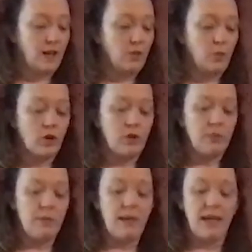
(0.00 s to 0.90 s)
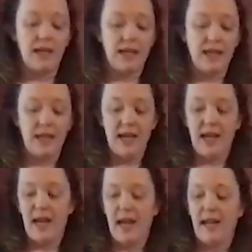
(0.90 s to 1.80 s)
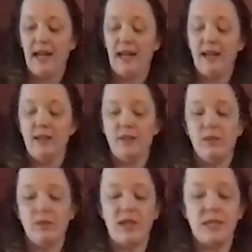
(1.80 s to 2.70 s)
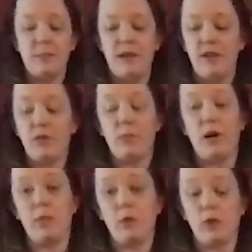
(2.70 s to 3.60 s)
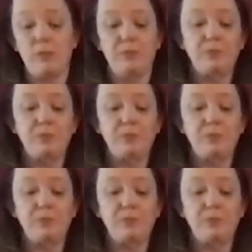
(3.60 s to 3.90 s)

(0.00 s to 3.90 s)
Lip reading: We're going to be making a recipe for popcorn.